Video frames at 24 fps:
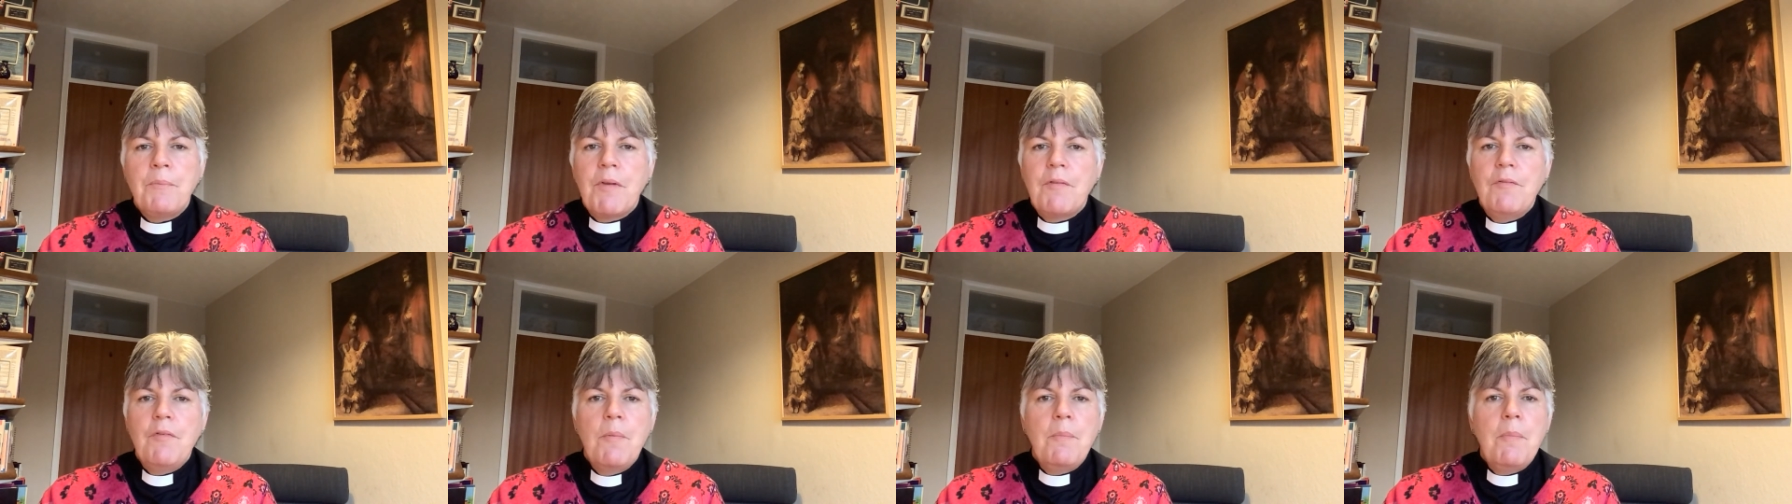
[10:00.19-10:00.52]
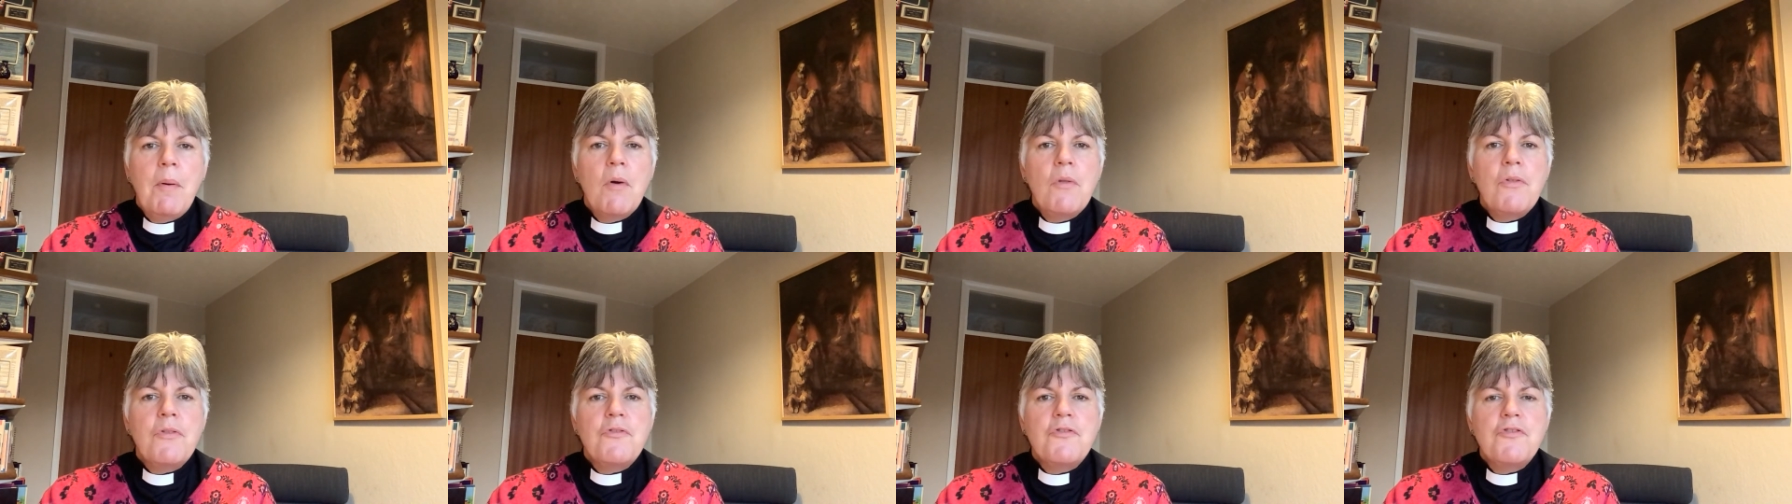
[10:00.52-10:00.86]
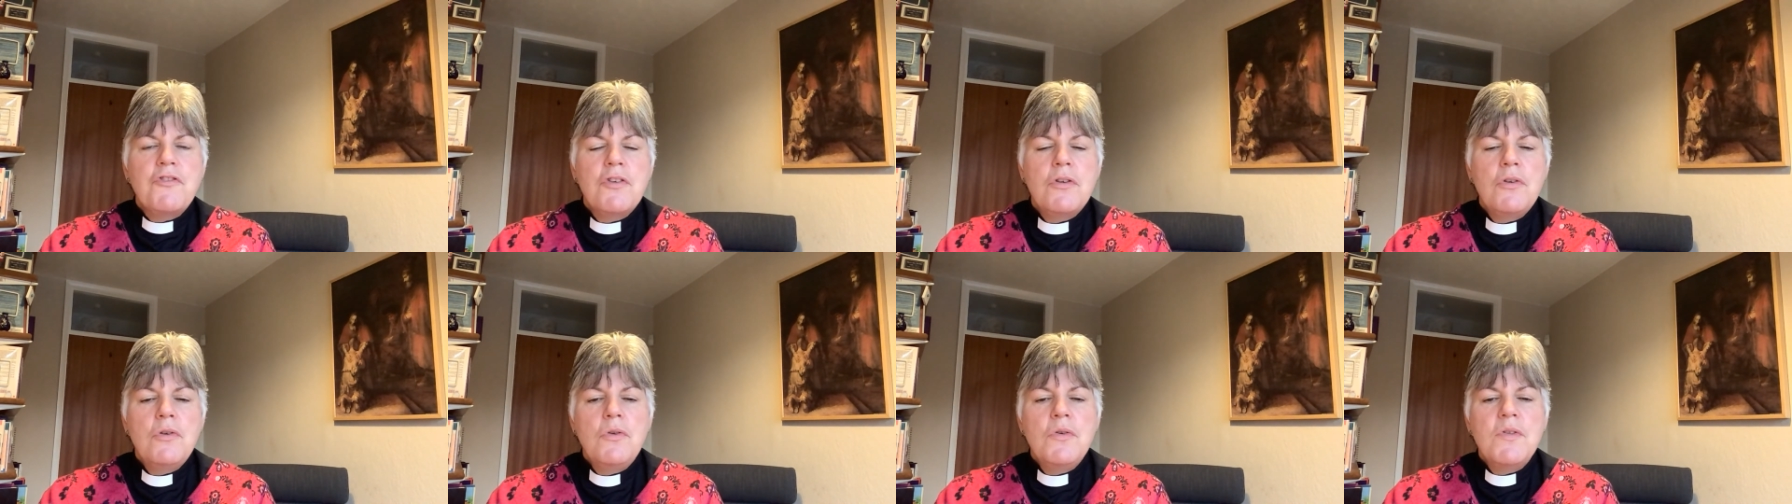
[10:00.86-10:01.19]
for both
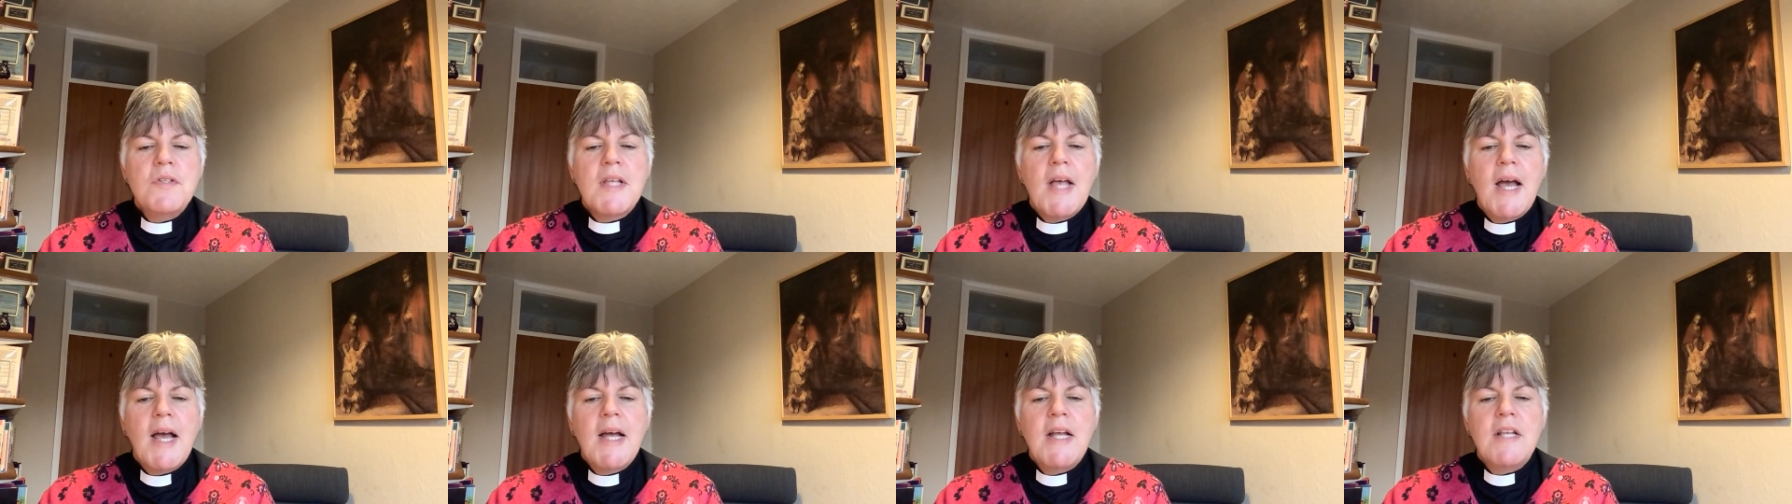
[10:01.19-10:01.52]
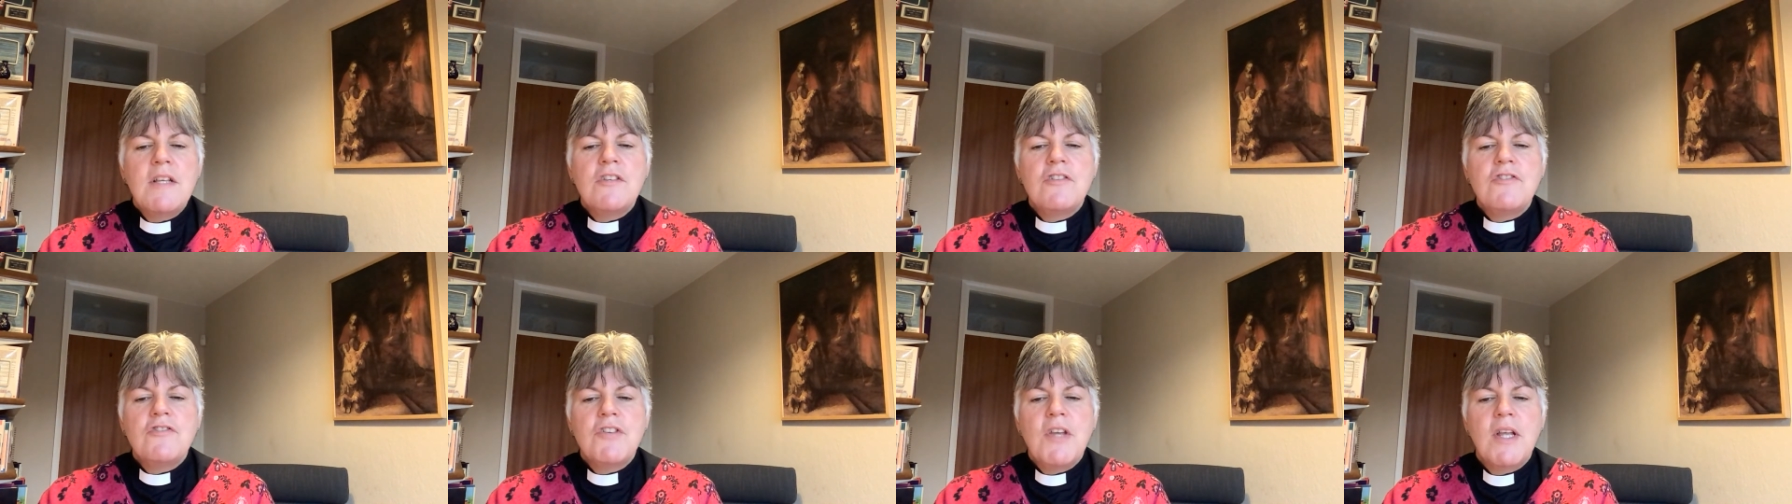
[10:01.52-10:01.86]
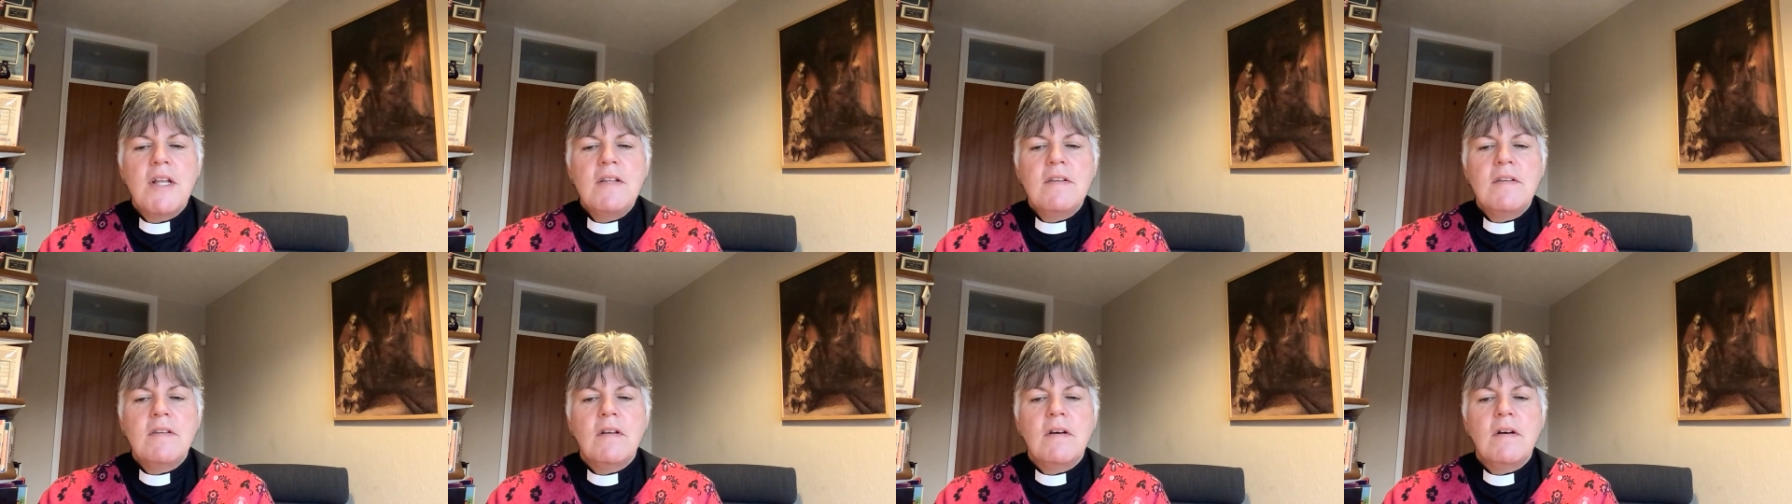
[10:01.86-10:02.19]
Jews and
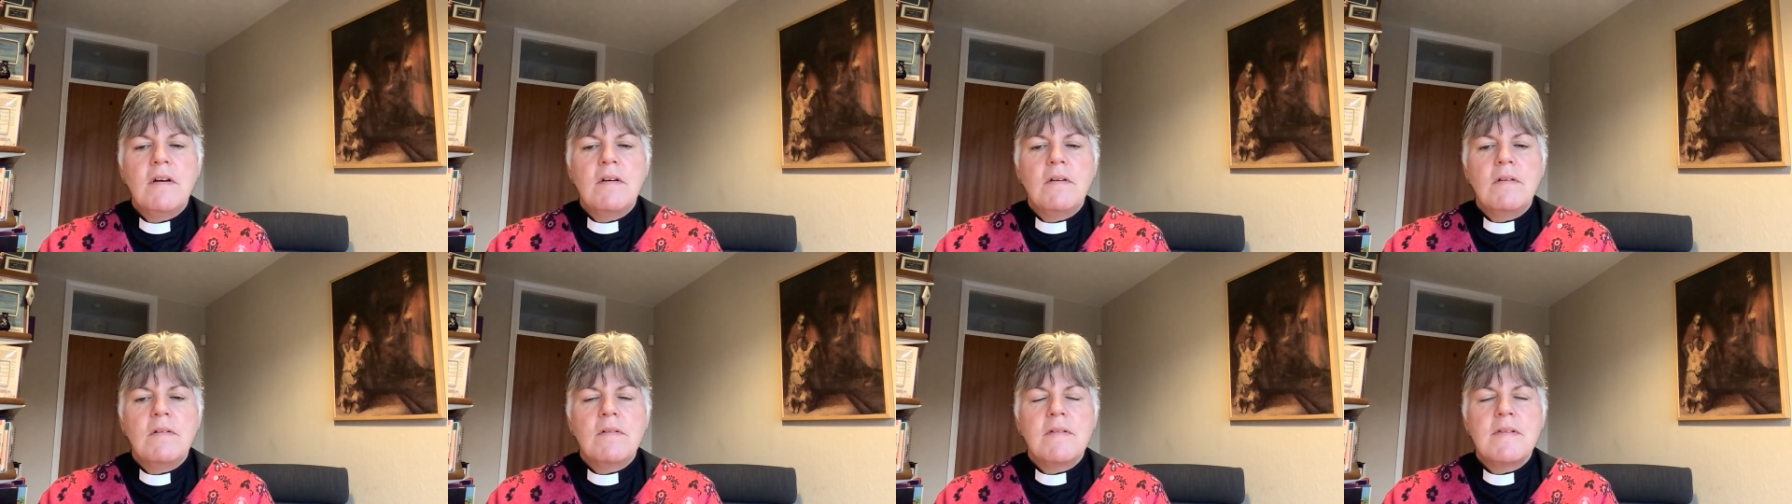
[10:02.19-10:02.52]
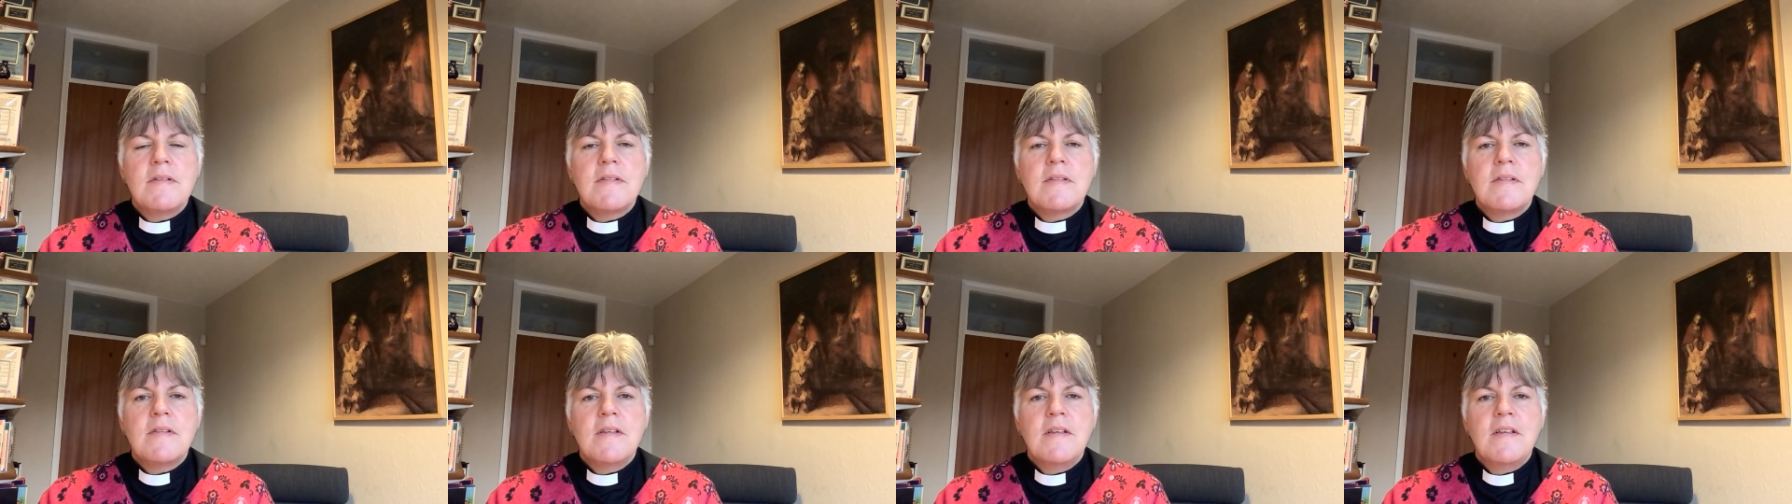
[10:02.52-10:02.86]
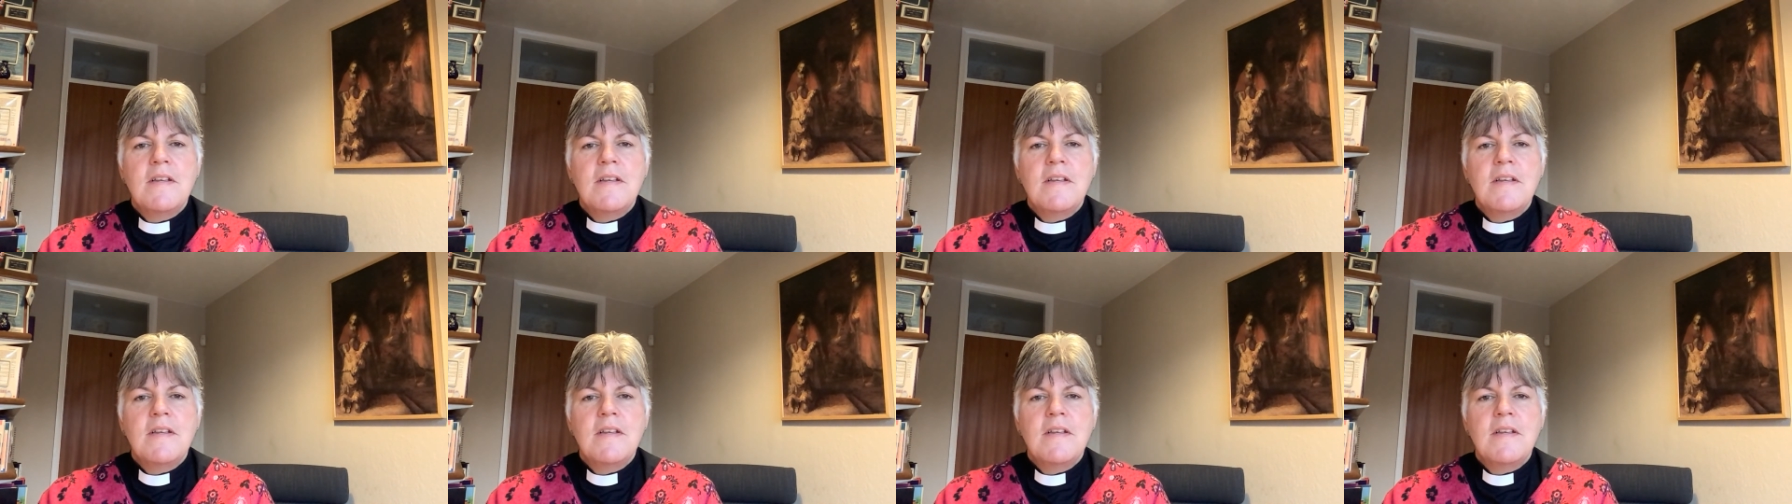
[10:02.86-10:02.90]
Gentiles.